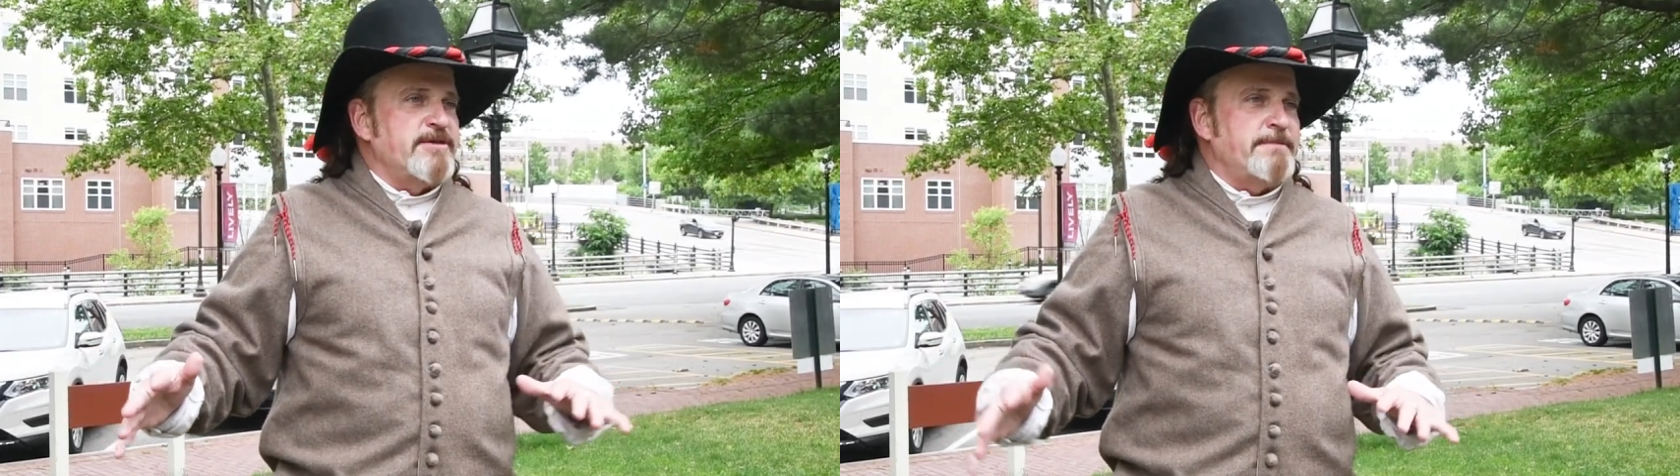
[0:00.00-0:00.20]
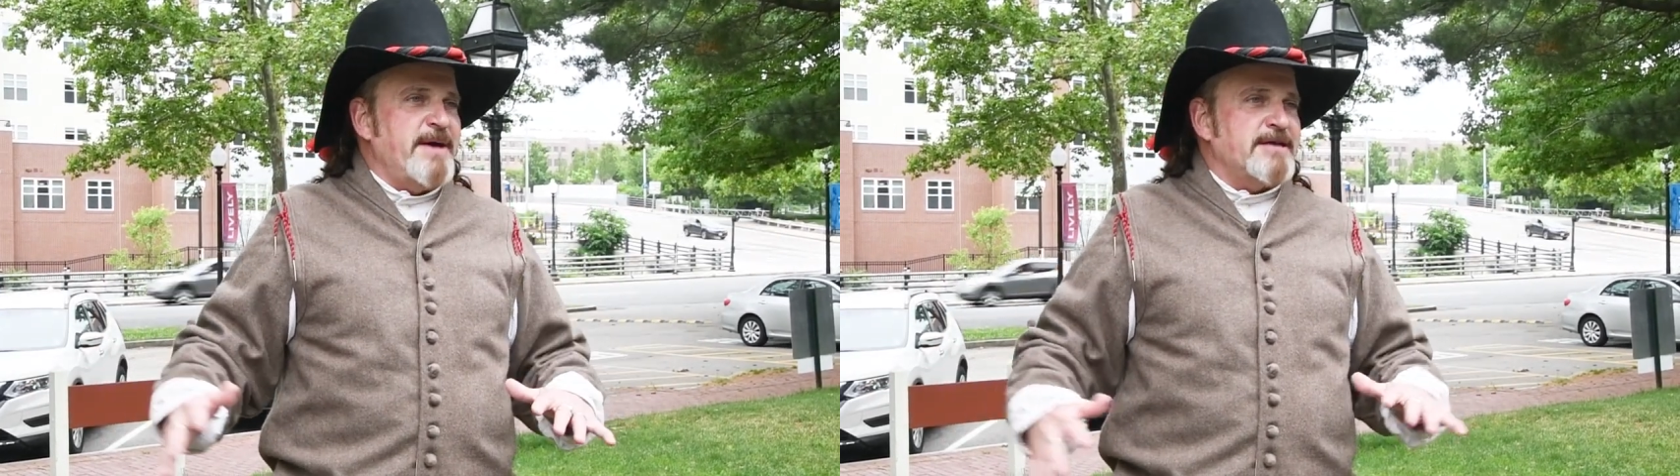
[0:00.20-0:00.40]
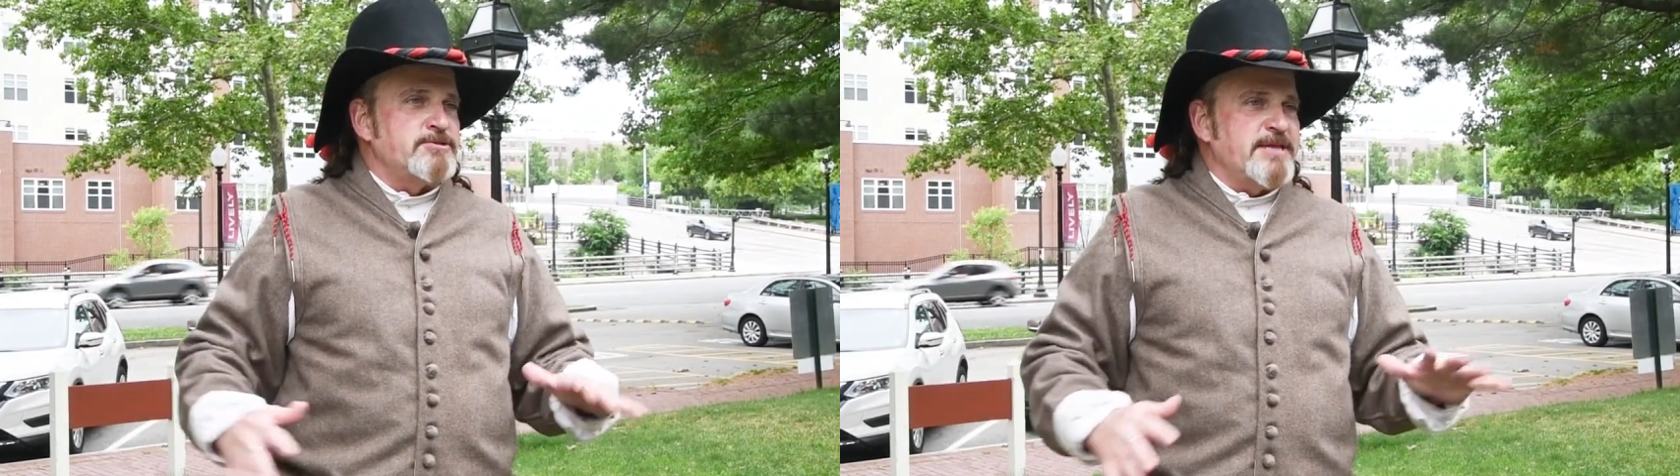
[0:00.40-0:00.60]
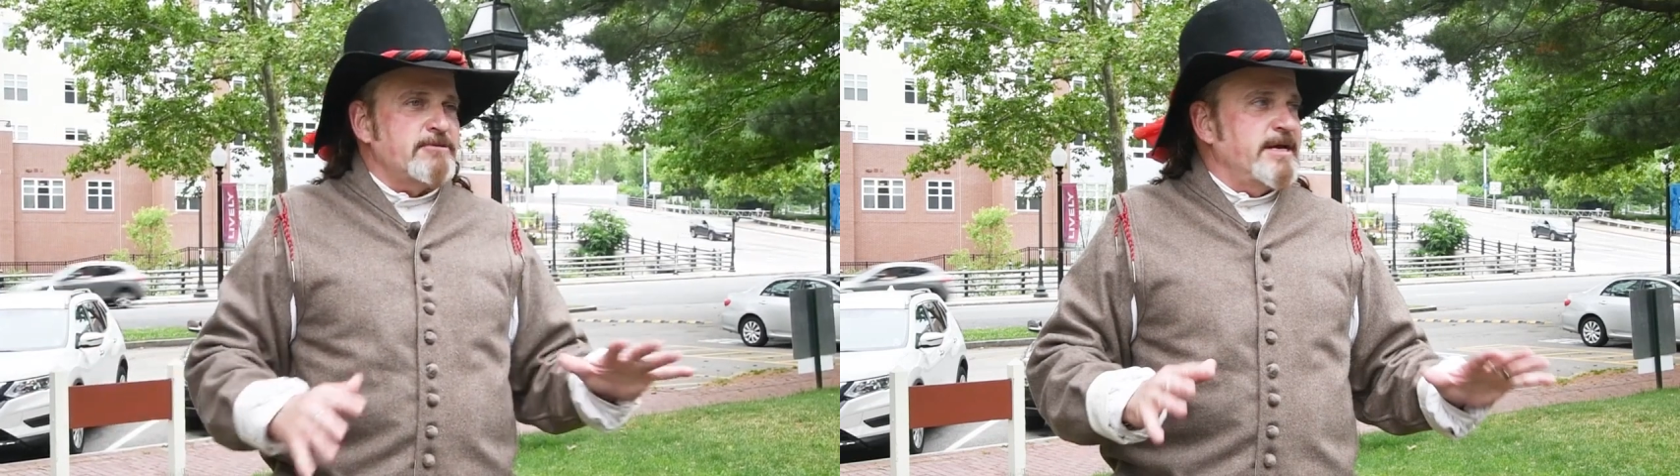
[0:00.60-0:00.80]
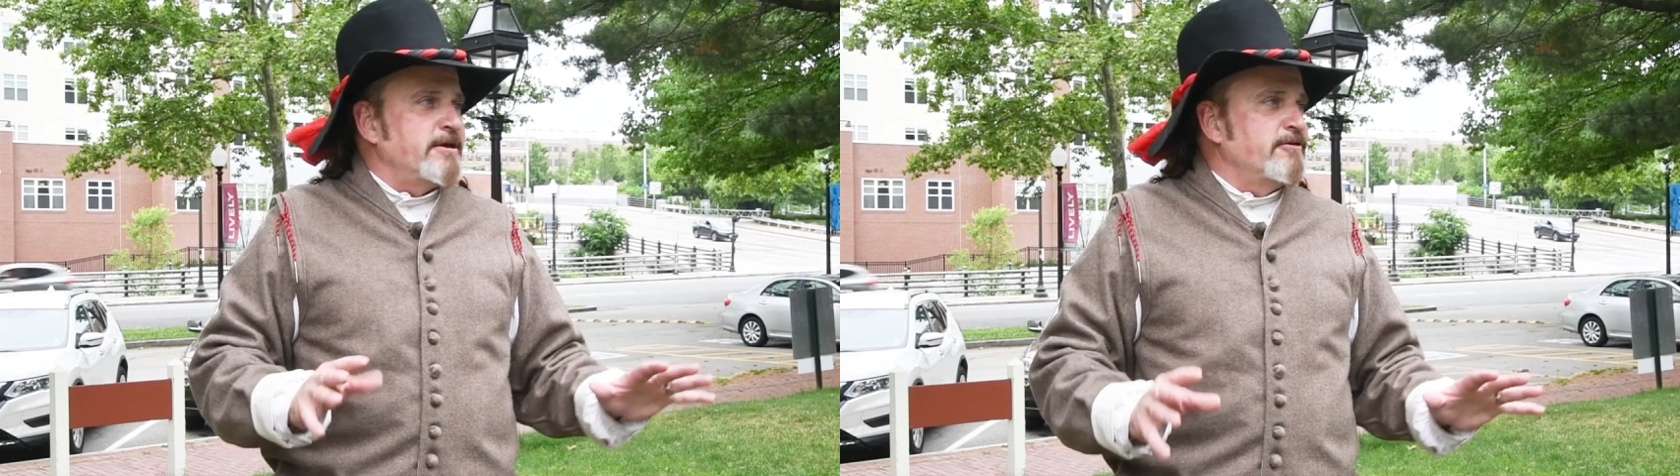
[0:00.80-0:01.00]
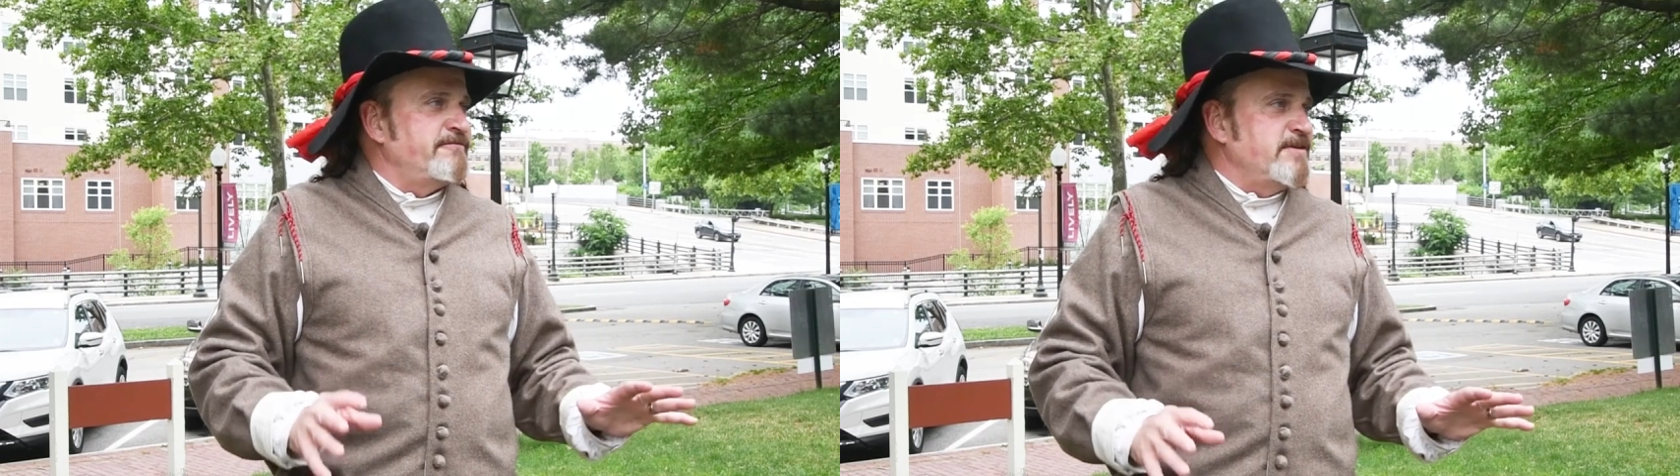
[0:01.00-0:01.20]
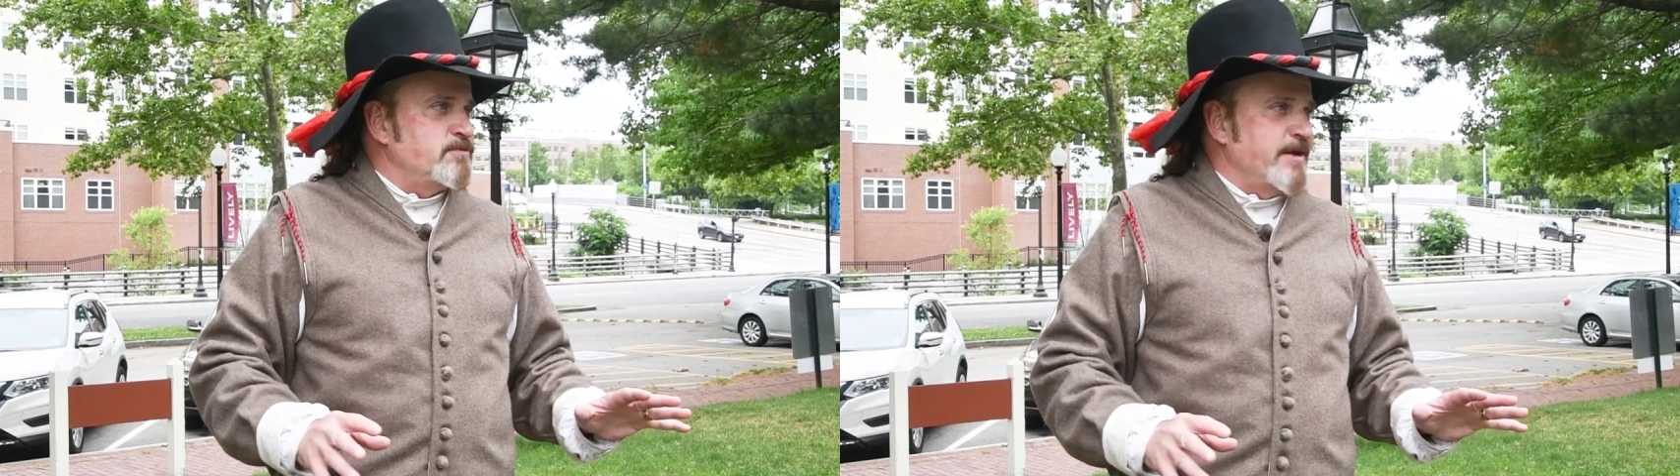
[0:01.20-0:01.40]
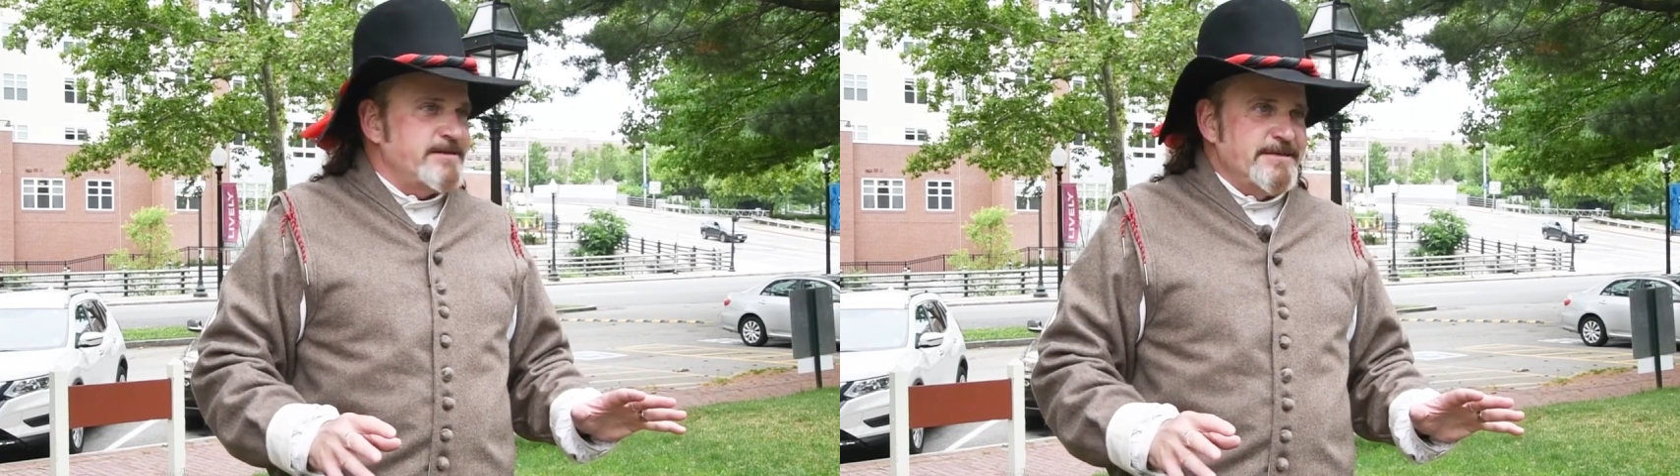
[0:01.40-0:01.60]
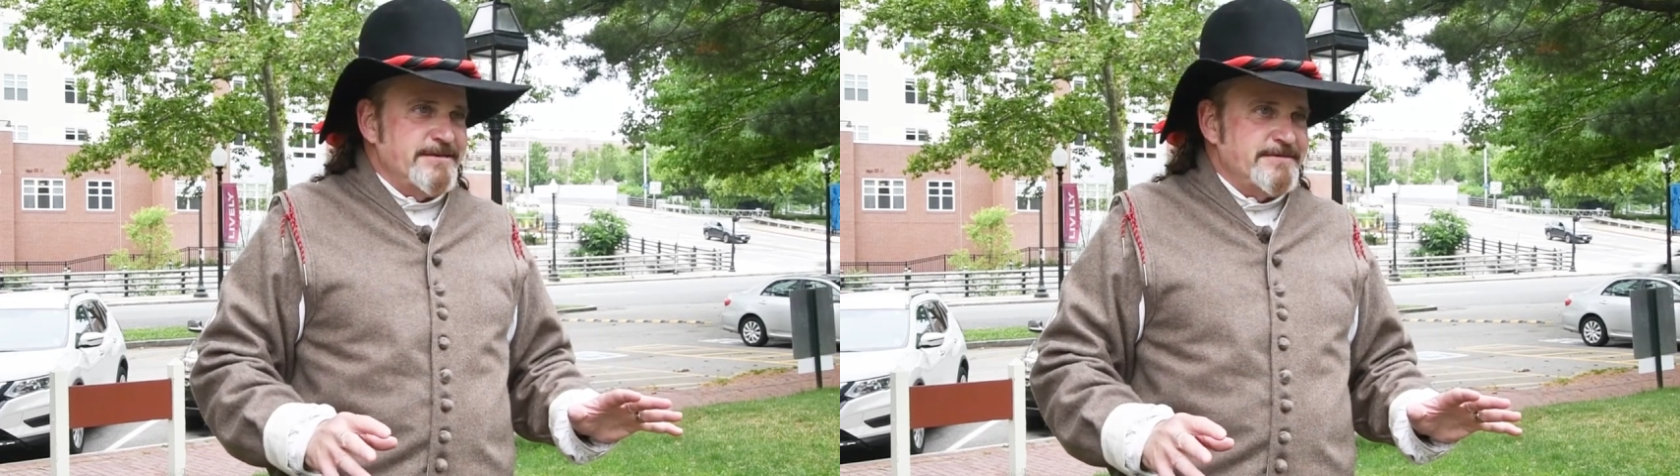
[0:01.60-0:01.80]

their backs without getting your feet wet.